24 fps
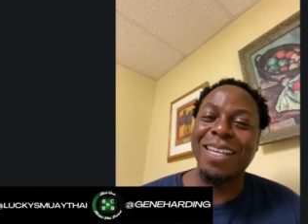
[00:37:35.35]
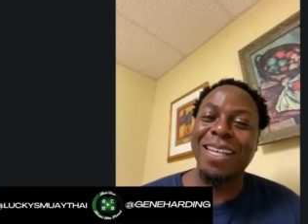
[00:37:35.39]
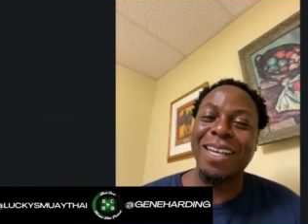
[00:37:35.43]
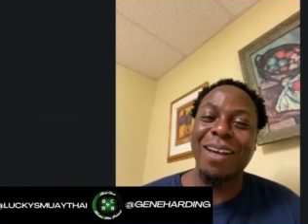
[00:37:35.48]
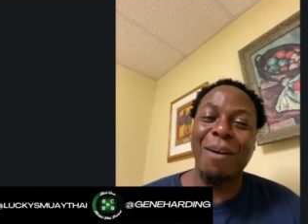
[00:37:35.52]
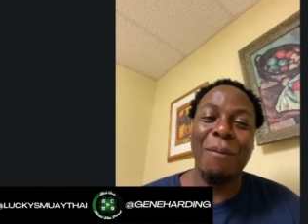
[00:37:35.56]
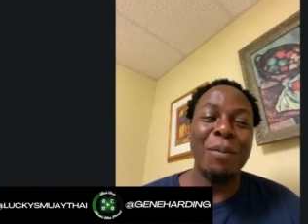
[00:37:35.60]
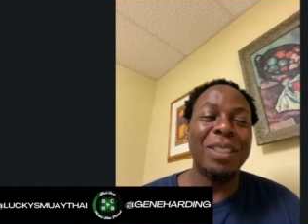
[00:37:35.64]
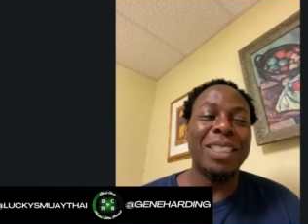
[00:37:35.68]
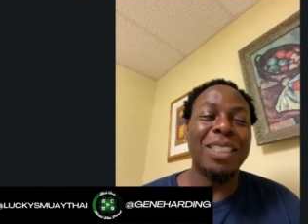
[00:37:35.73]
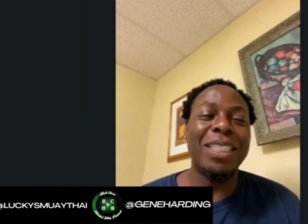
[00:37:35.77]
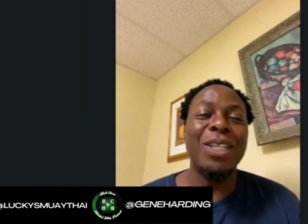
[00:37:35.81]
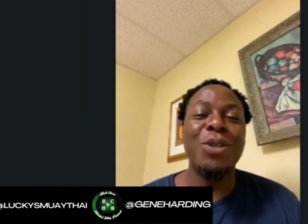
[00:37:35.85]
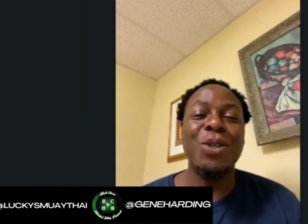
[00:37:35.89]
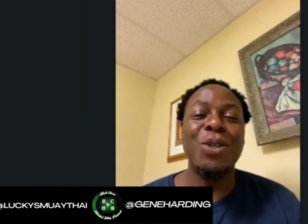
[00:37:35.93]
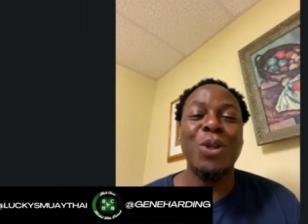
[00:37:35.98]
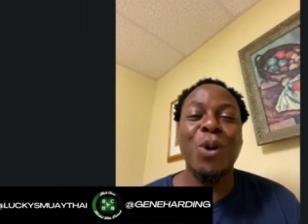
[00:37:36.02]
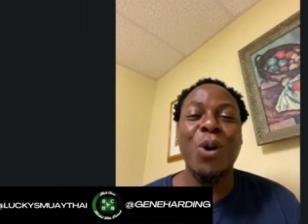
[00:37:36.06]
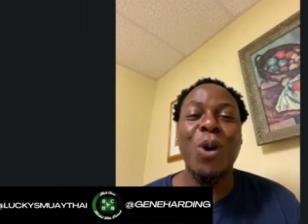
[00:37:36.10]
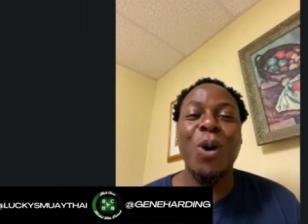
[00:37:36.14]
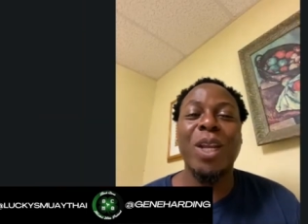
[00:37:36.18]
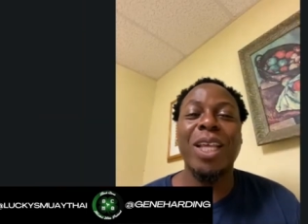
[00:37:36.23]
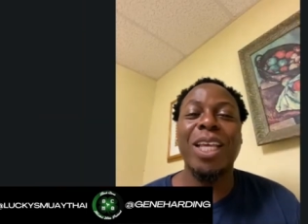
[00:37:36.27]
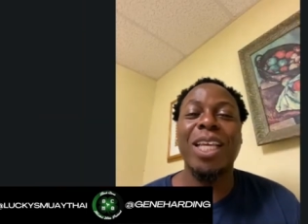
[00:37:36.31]
I'm gonna see you in
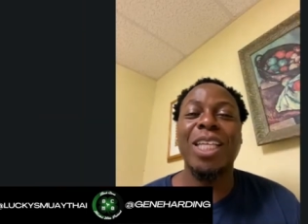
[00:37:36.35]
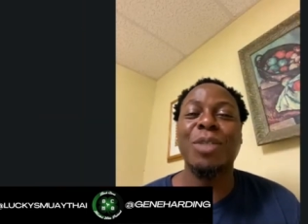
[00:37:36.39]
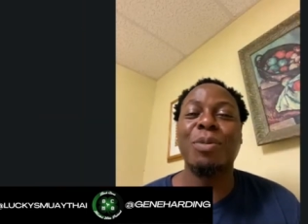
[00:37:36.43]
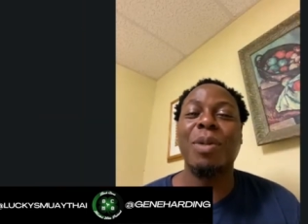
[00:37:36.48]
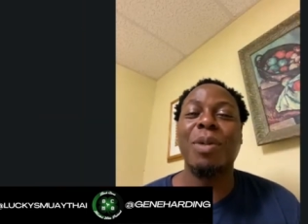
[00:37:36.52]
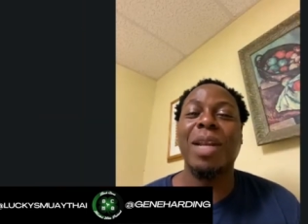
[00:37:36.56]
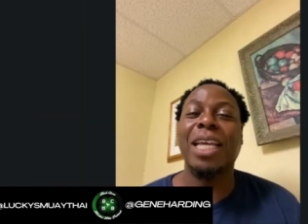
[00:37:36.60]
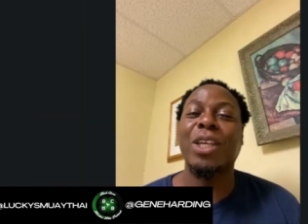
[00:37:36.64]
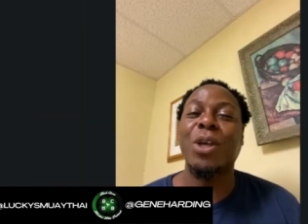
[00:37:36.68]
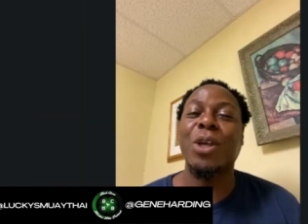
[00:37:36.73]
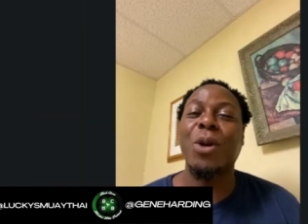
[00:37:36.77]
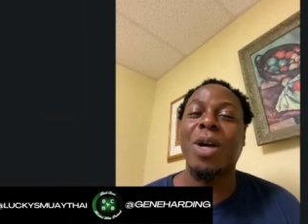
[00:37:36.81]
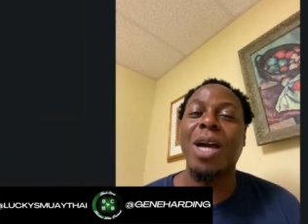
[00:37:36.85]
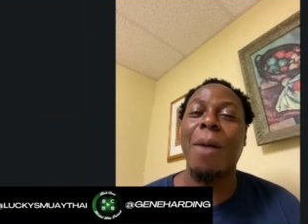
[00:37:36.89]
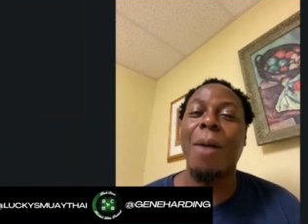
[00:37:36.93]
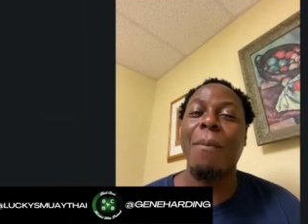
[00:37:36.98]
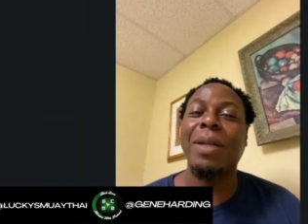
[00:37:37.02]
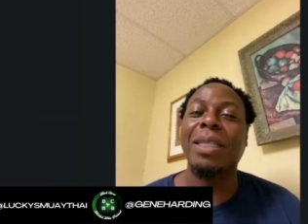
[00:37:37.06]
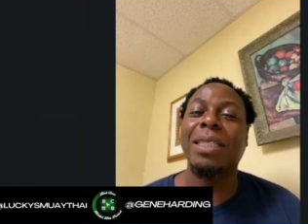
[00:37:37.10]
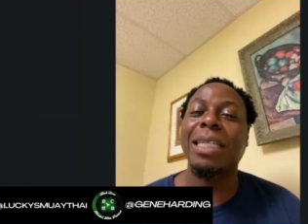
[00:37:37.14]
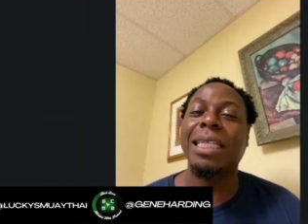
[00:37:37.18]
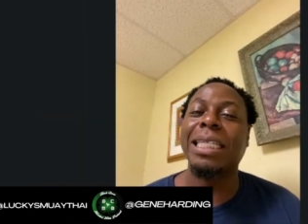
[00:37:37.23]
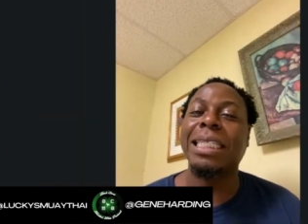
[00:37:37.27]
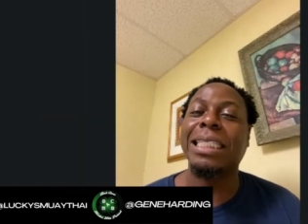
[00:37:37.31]
the audience, but like, yo,
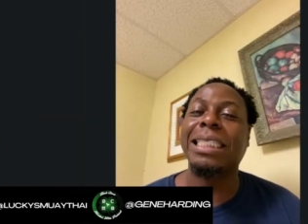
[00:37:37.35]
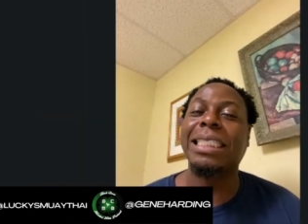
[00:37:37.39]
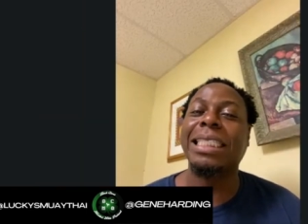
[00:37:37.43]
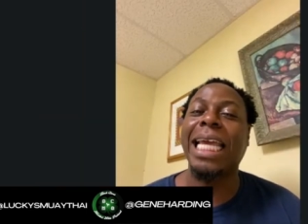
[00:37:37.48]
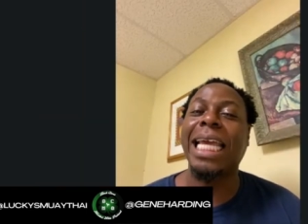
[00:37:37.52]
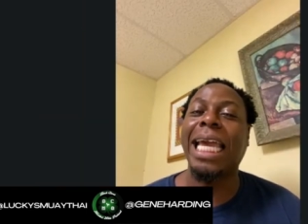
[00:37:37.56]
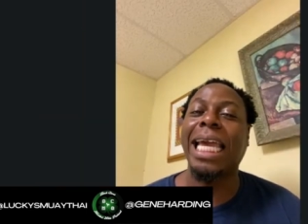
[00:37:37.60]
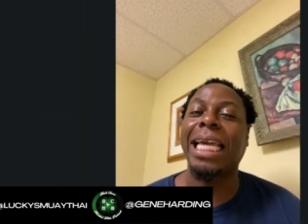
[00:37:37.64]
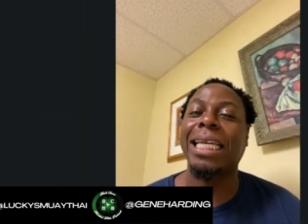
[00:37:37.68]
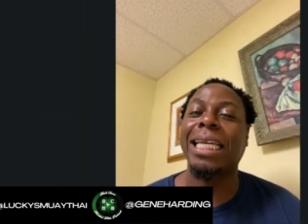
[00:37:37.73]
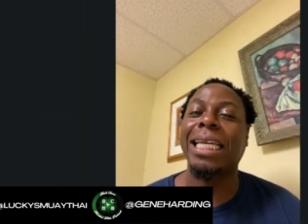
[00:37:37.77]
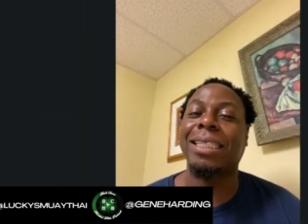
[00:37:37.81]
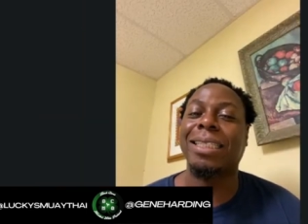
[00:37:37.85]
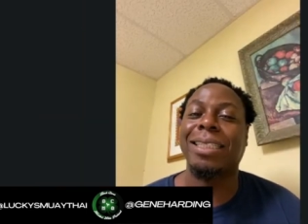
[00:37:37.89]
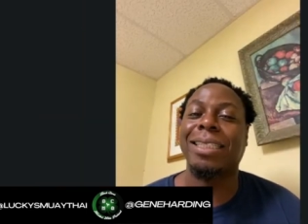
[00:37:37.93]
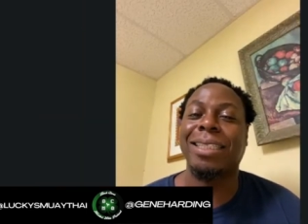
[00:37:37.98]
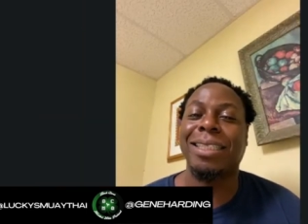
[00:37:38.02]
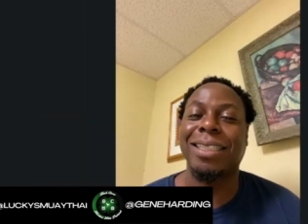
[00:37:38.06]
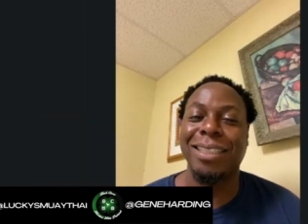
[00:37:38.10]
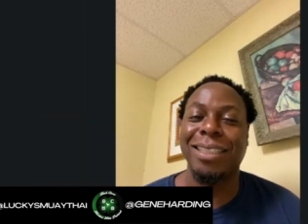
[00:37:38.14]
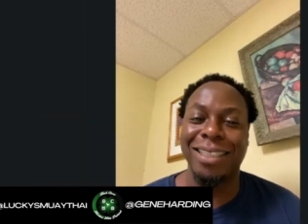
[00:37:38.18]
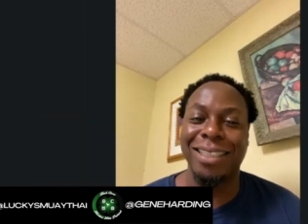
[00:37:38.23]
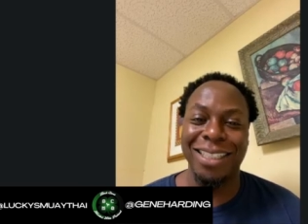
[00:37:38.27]
coming to the stage.